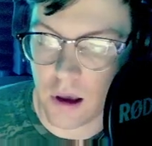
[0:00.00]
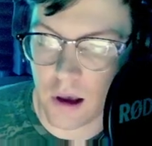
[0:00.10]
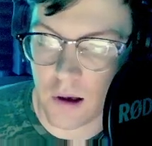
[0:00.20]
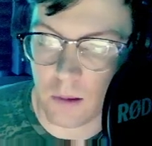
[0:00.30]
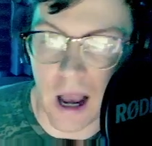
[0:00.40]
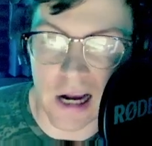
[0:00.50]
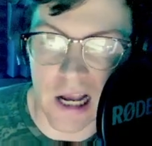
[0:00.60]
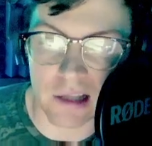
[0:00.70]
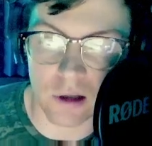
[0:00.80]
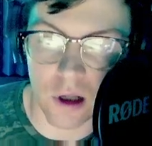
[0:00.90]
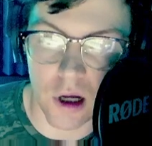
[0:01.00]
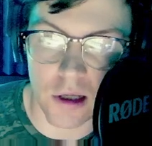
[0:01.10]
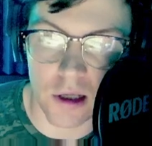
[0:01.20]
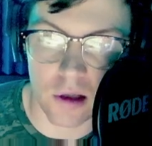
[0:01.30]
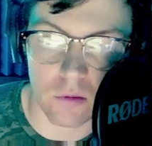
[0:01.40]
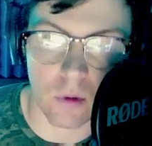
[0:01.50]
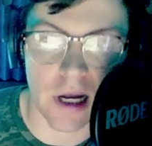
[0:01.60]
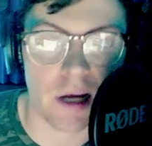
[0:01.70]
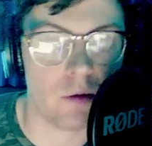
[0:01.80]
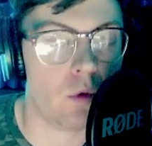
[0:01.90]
I got lucky when I